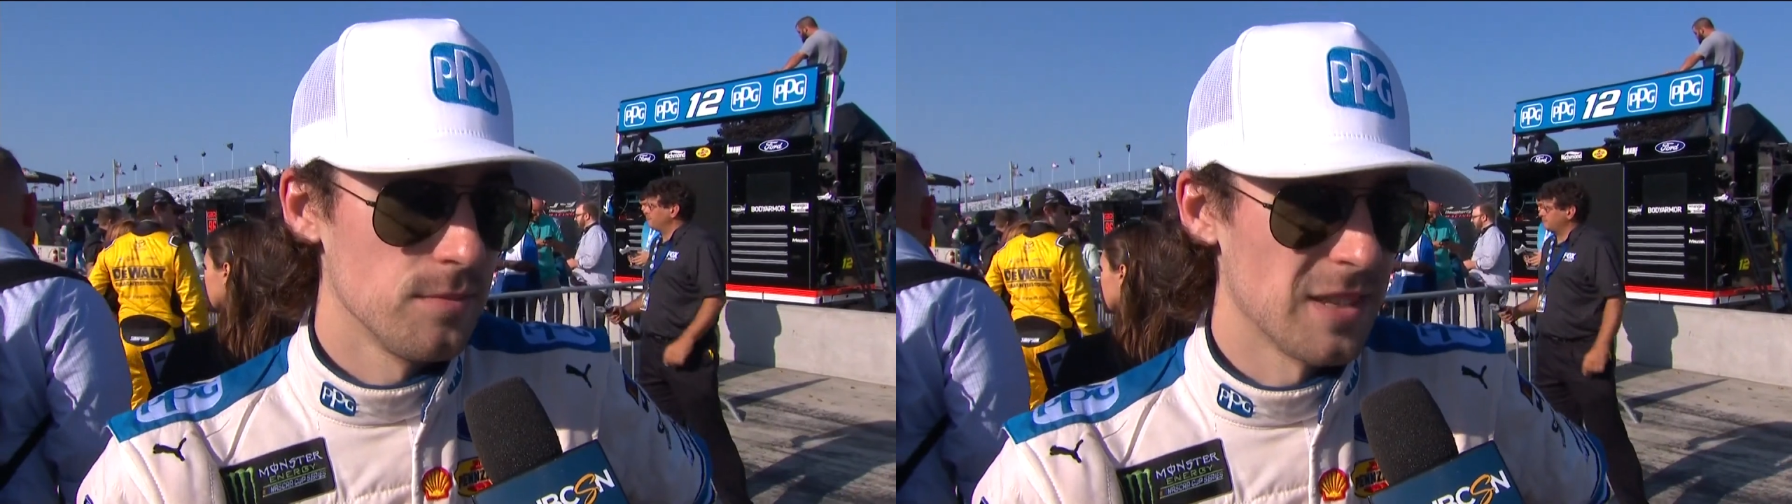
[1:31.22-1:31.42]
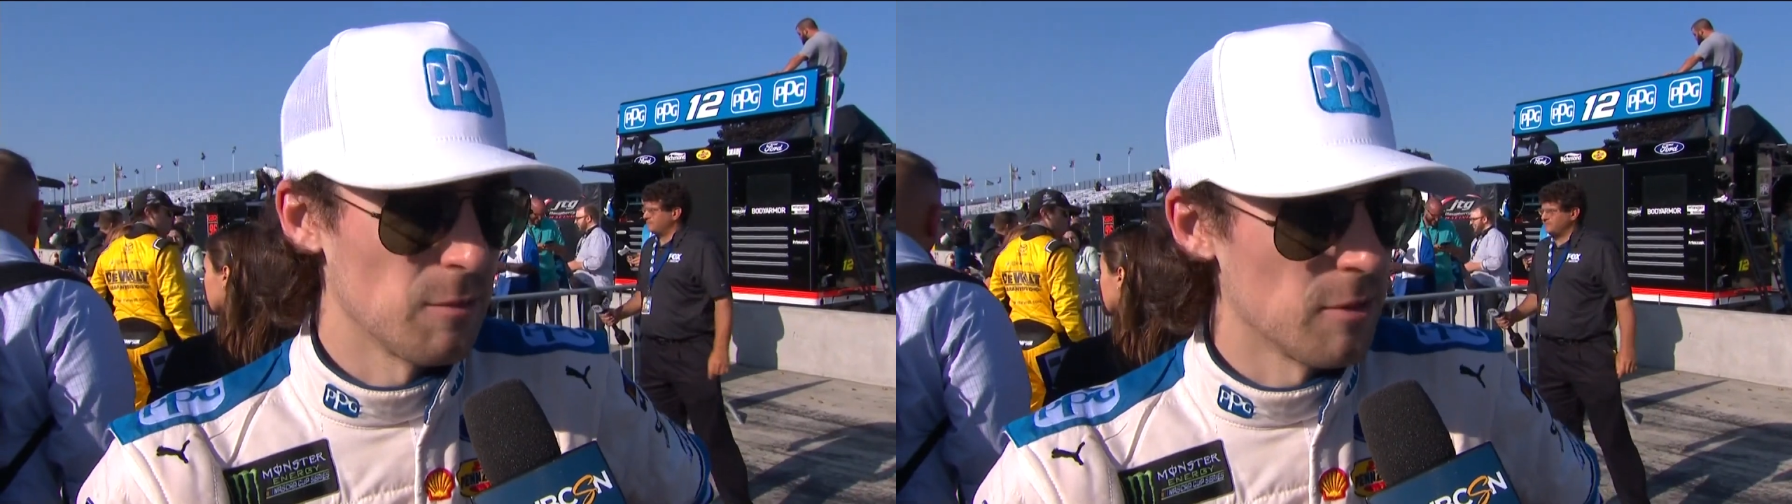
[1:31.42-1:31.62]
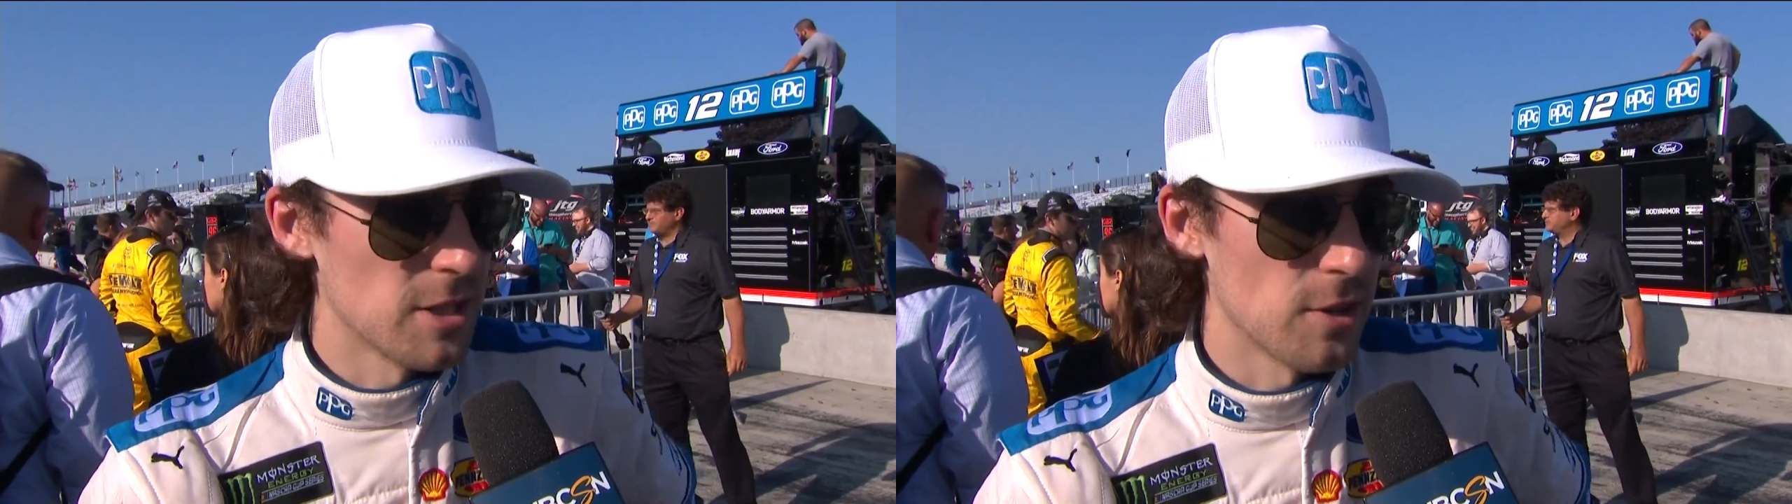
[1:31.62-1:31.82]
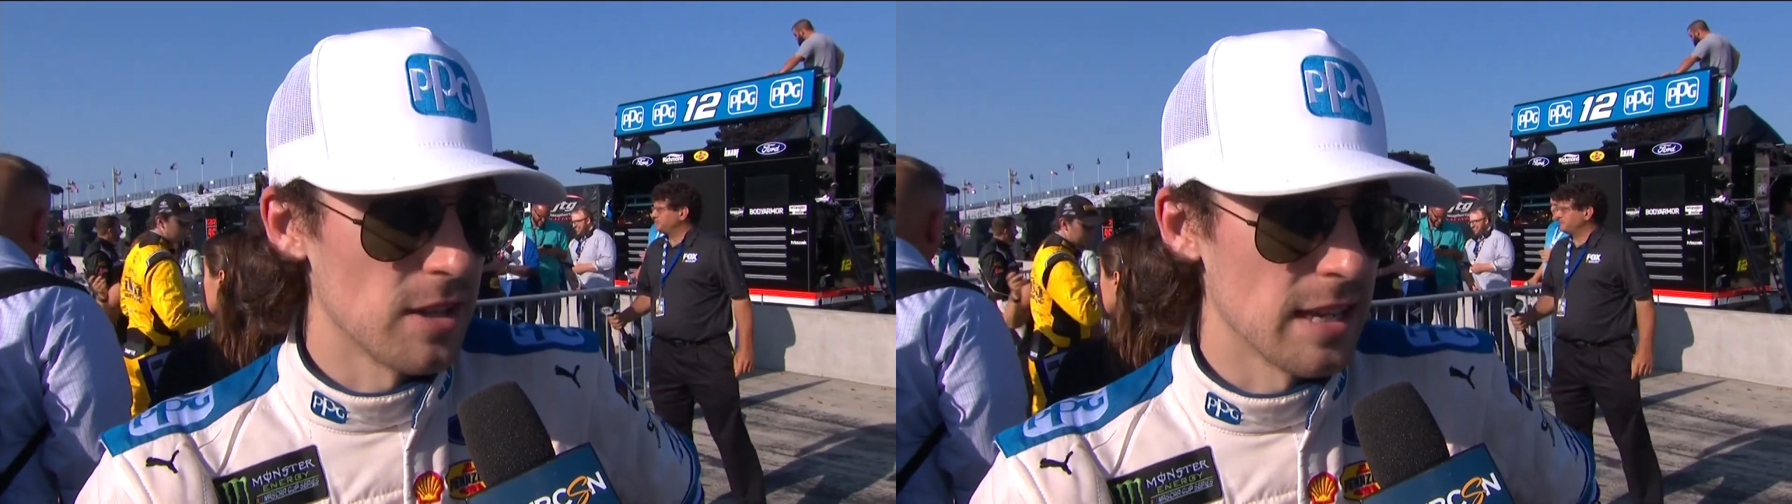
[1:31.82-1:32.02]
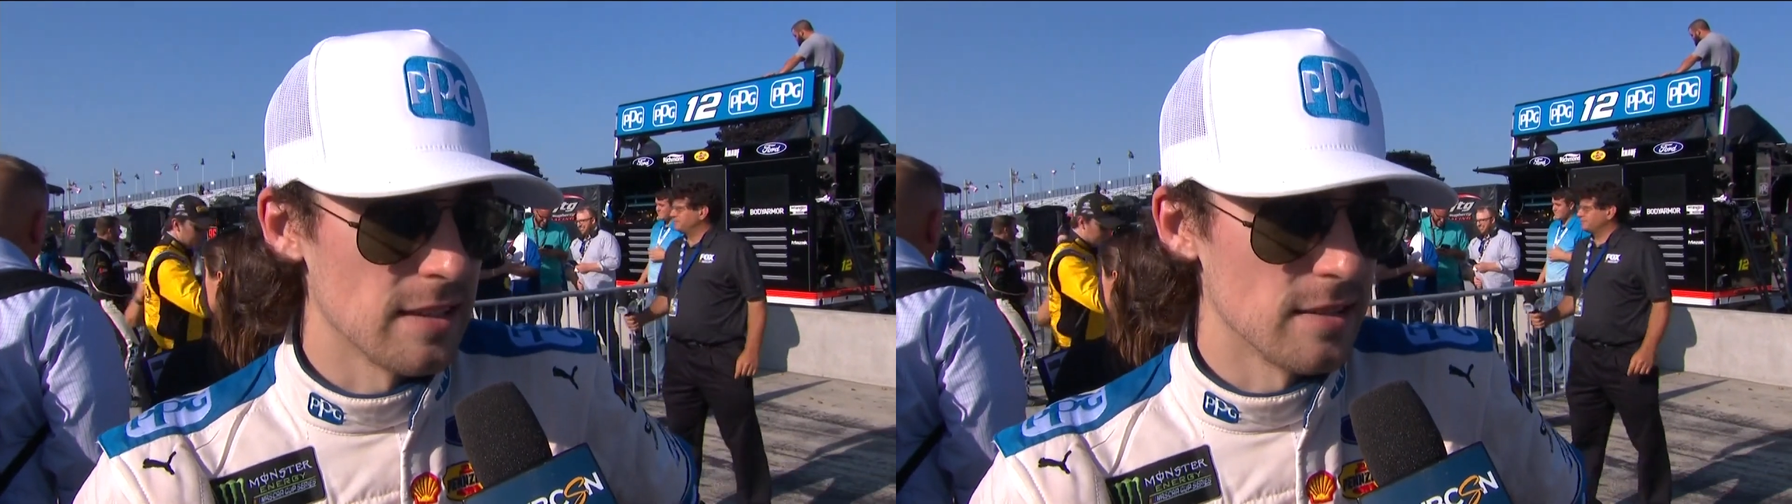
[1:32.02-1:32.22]
I think we
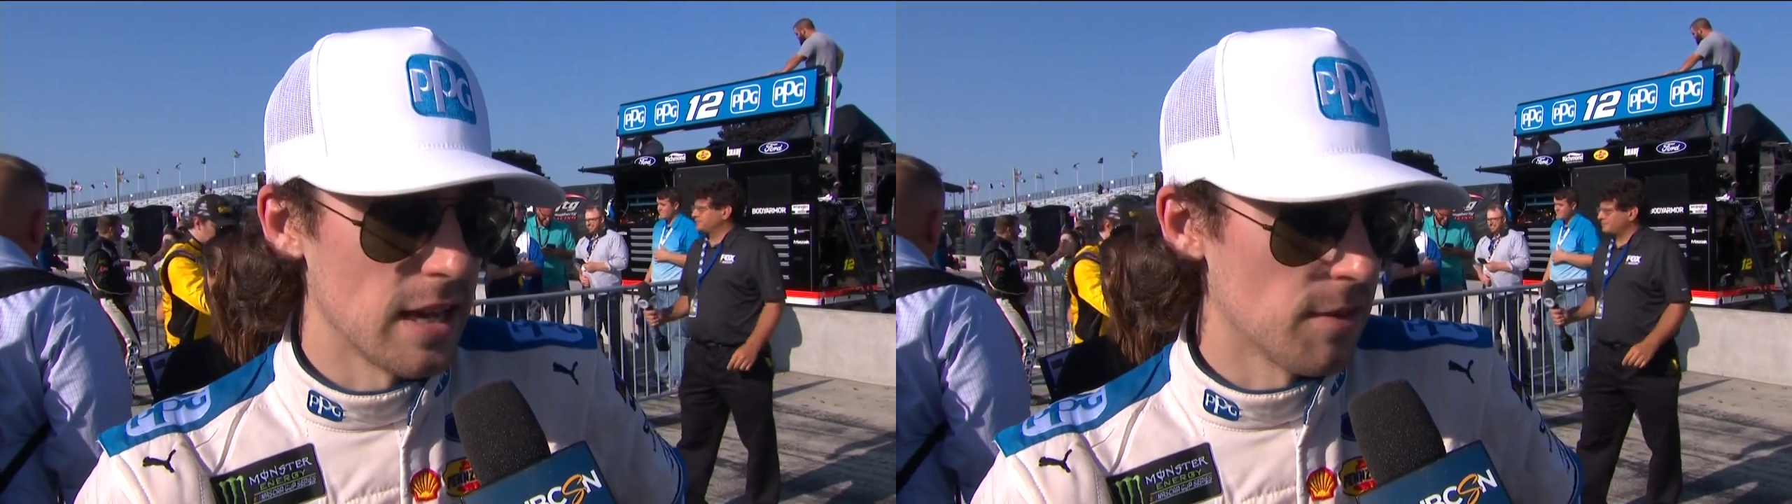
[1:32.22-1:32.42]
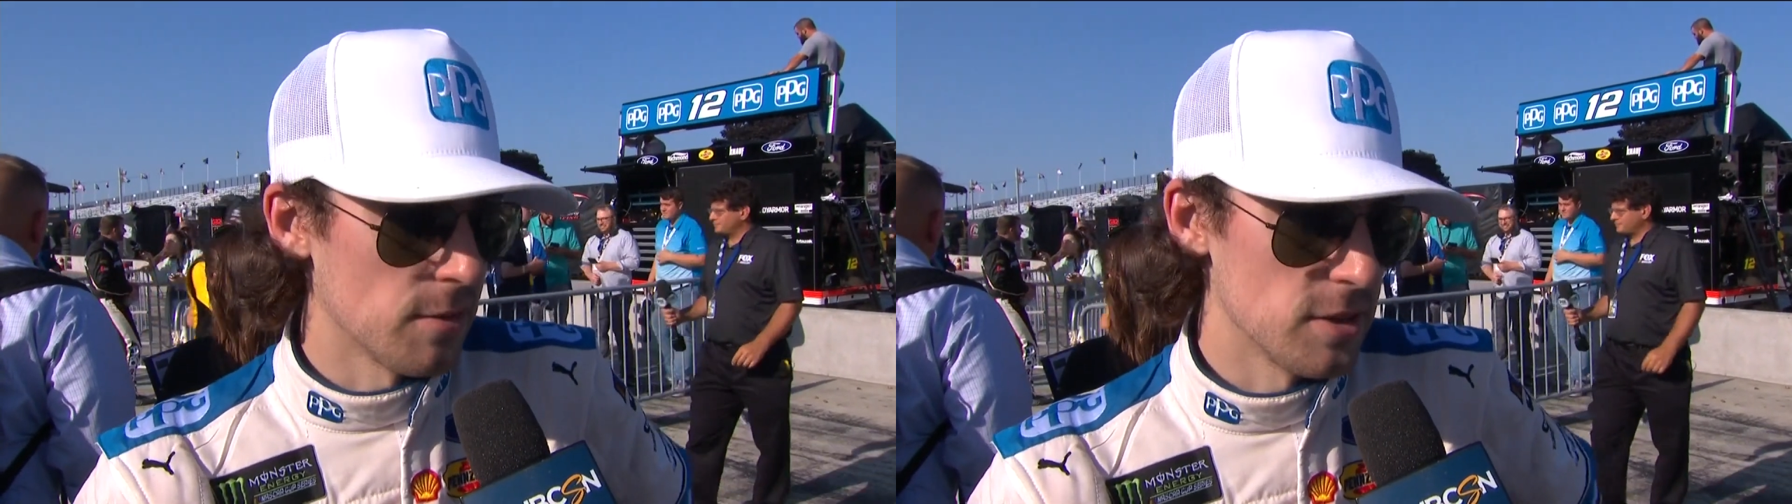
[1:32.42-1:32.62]
restarted like 9th